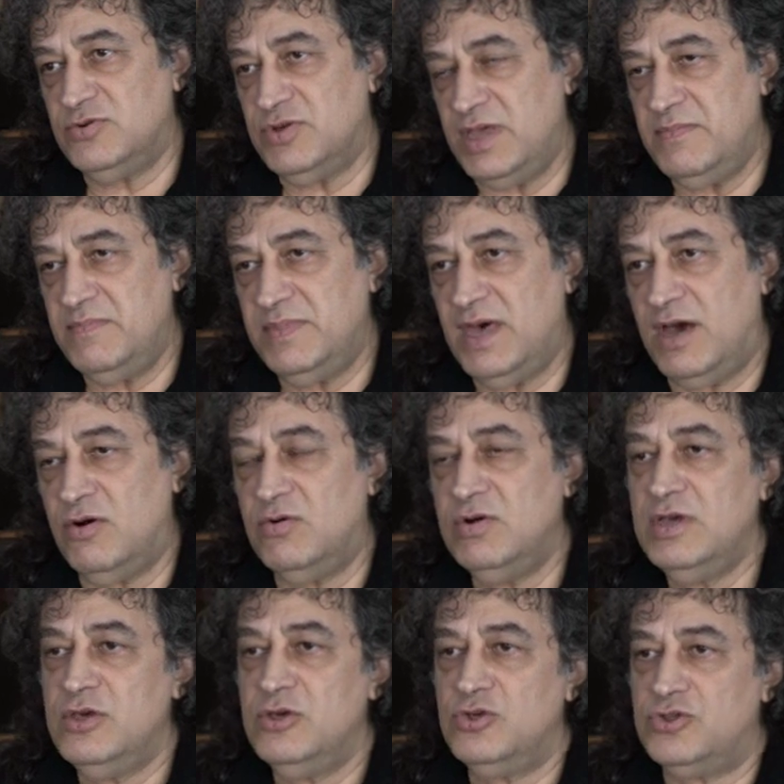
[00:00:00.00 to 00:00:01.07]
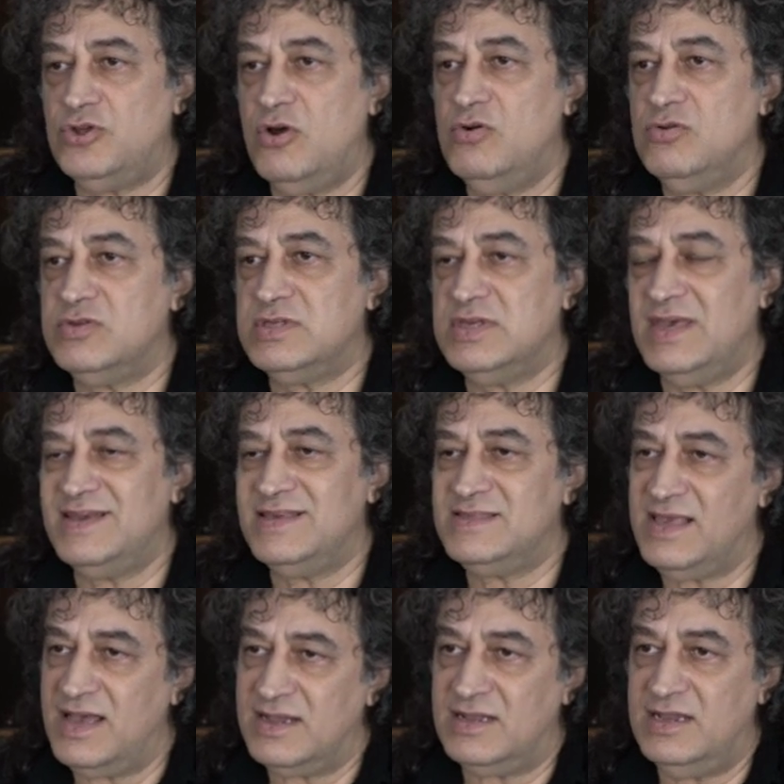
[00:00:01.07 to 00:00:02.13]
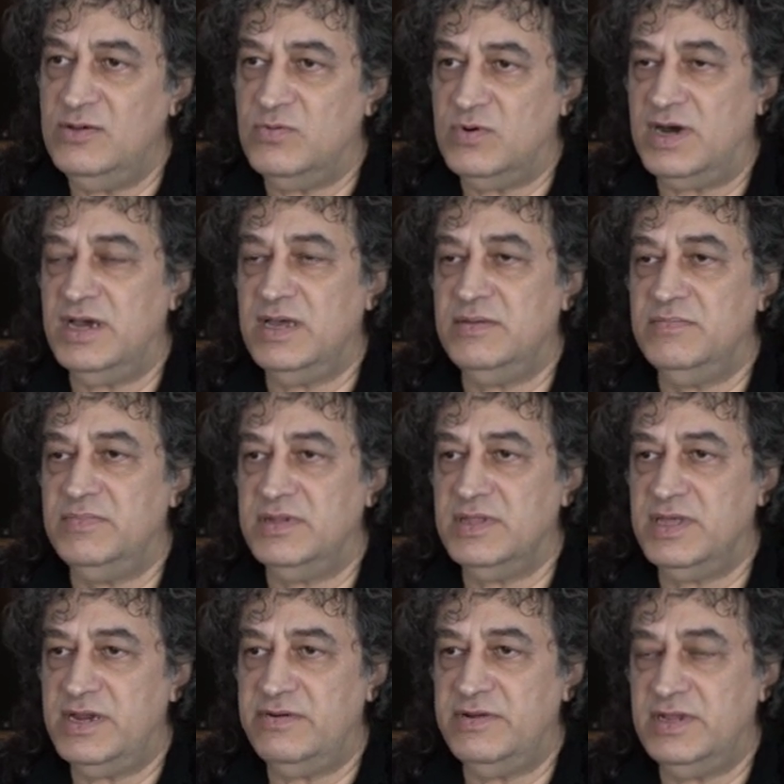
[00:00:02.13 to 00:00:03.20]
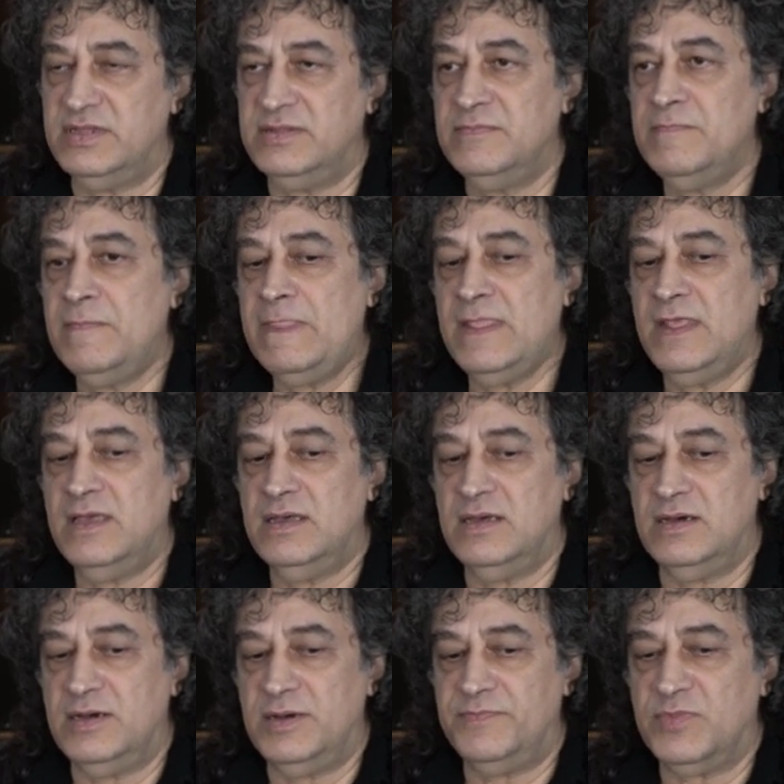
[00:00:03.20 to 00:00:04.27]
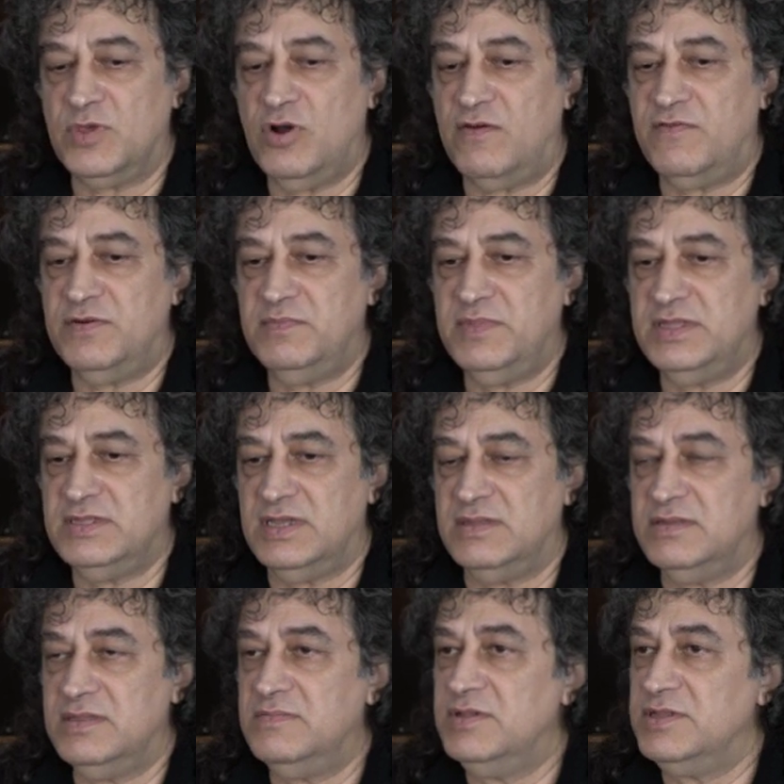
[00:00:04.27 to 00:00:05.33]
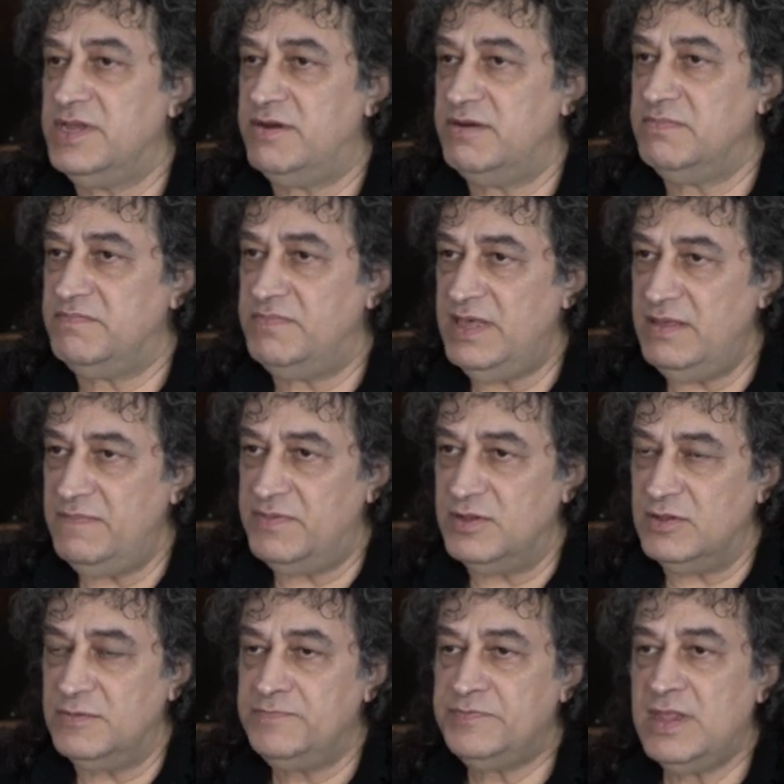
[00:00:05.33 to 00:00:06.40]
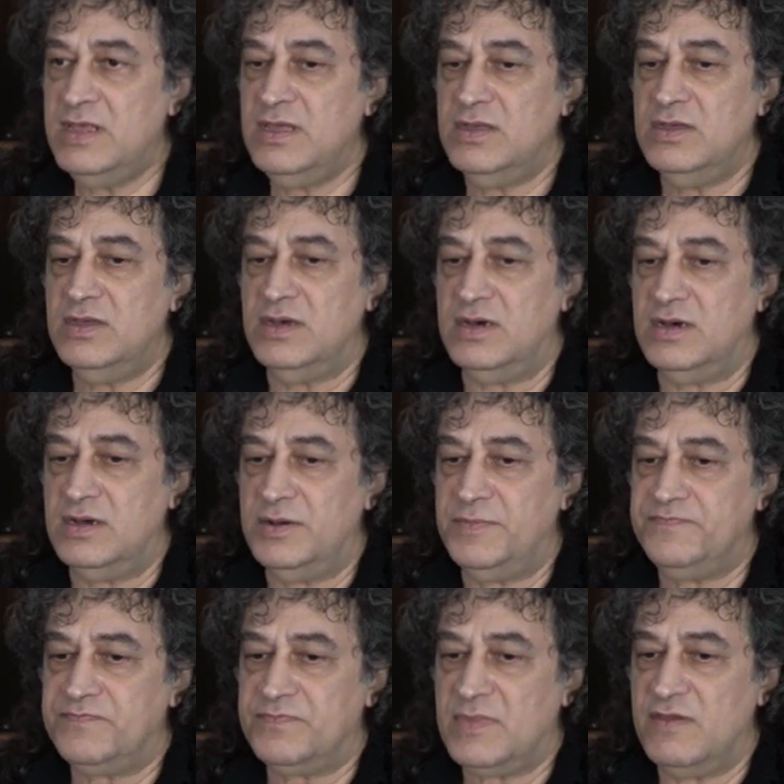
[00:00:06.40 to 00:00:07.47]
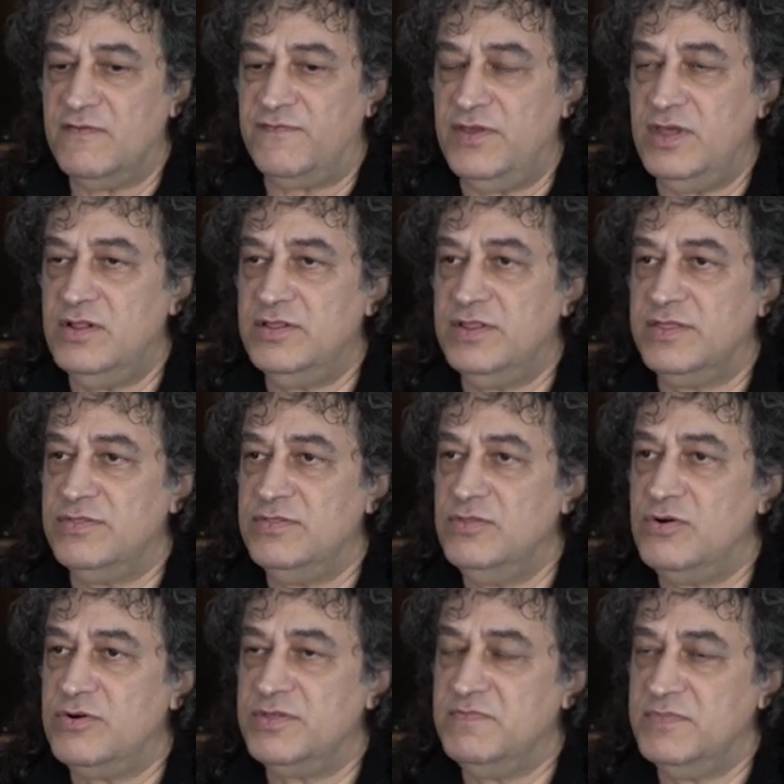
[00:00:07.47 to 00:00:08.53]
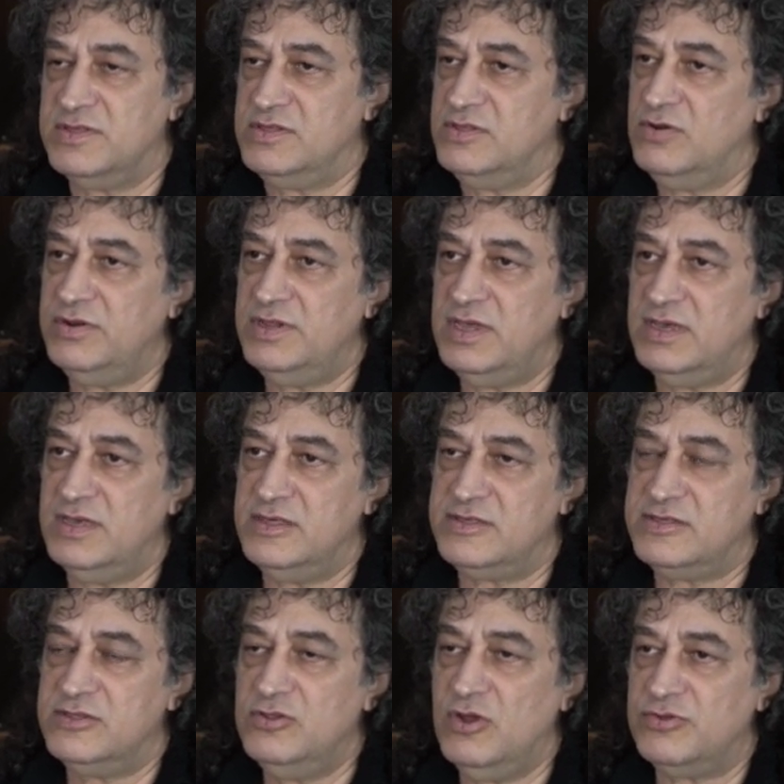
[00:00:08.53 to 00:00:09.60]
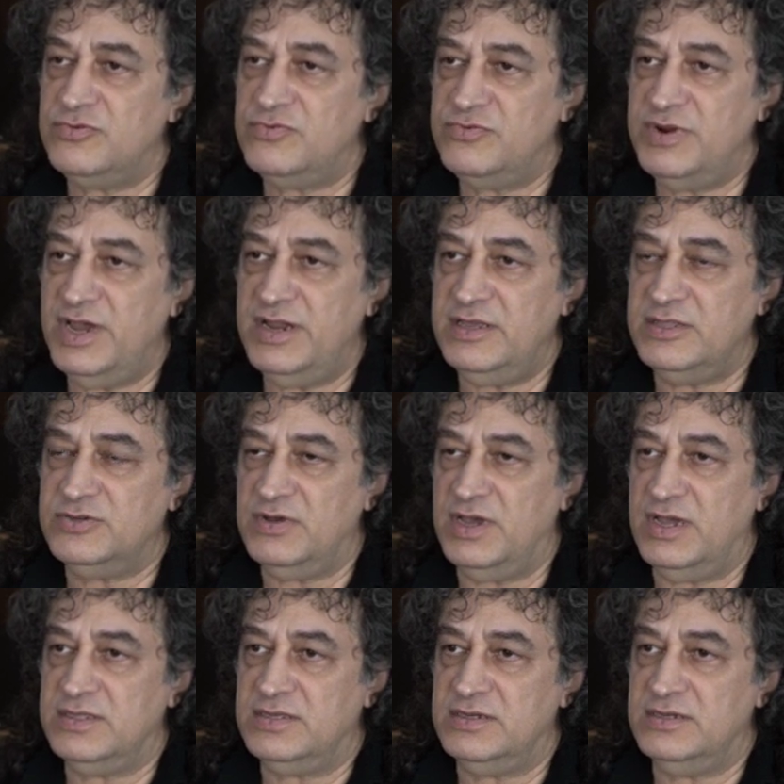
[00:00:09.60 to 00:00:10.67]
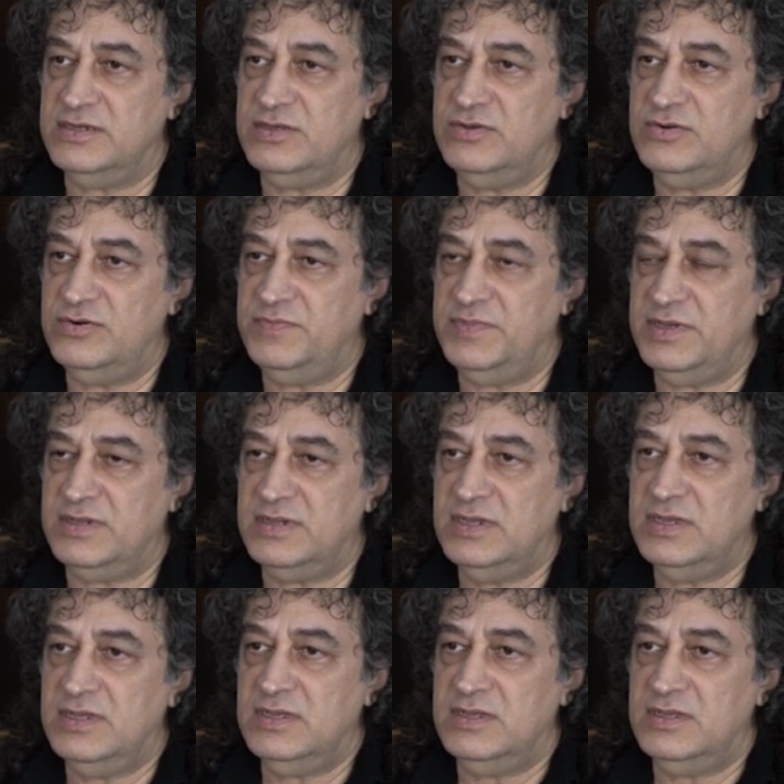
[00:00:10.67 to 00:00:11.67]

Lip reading: to him now shows exactly why Bulgarian government and the Bulgarian people feel that North Macedonia is not ready to enter the European